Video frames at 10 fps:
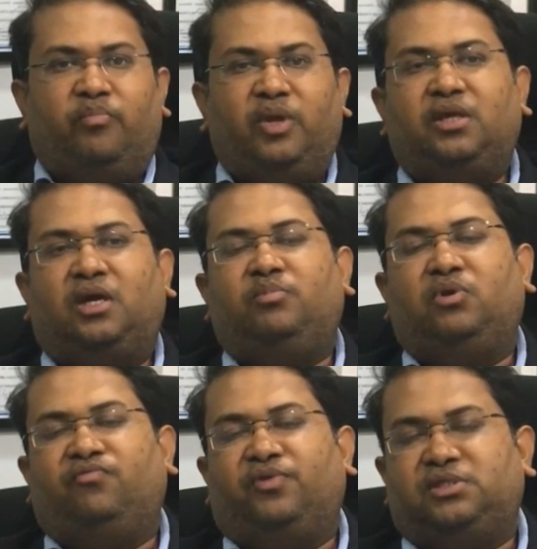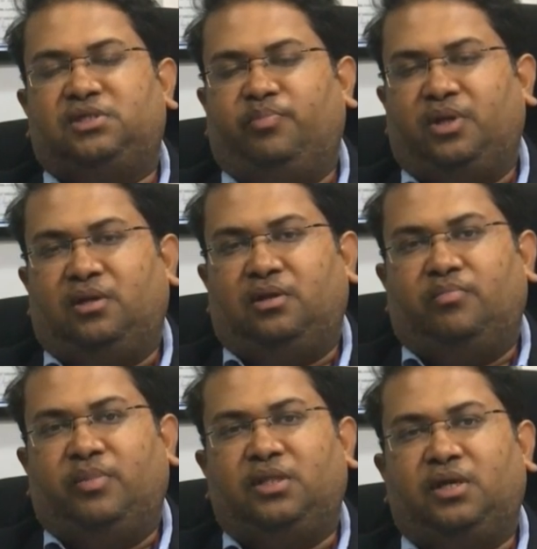may that be on 1st April,
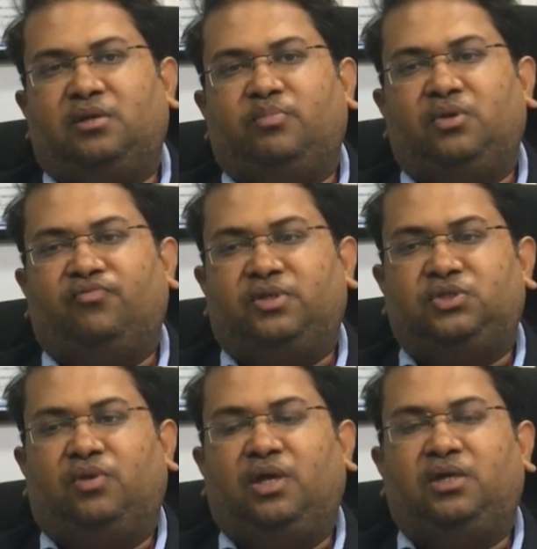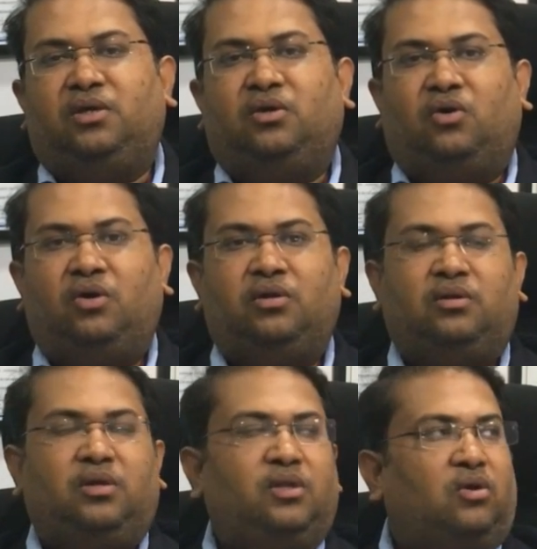may that be on 1st July, or
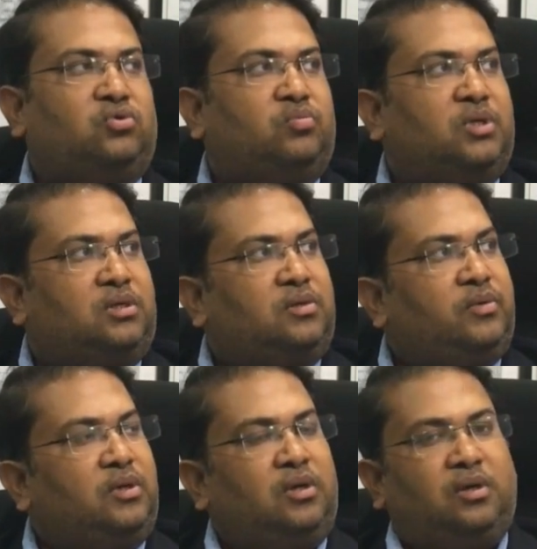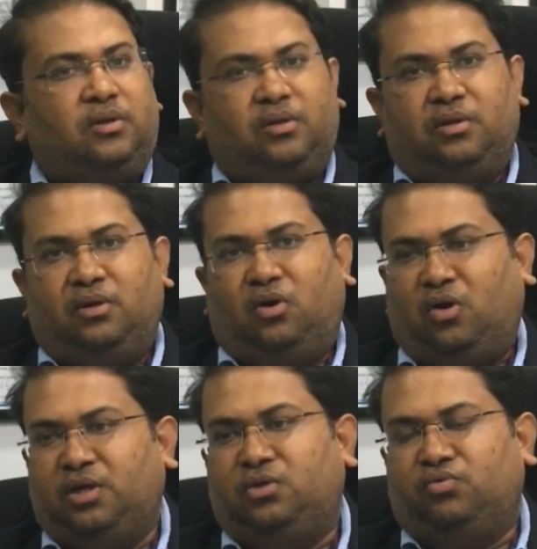in October,
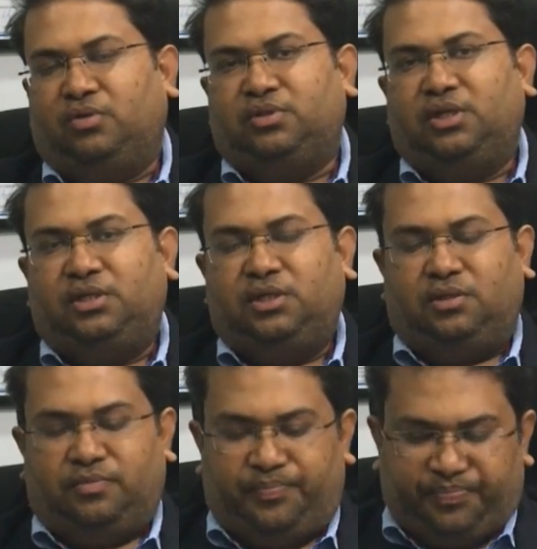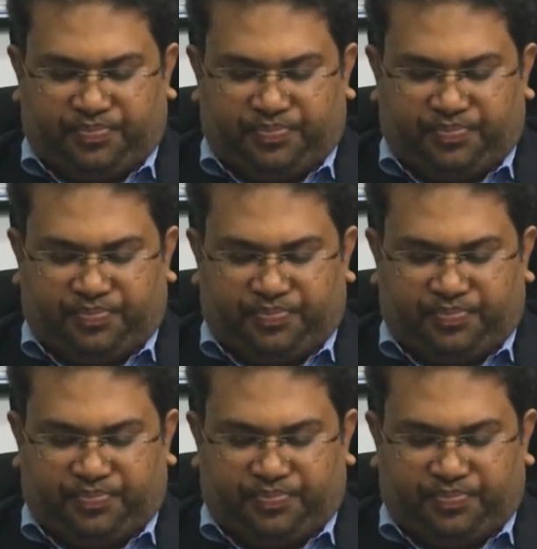or in 2018.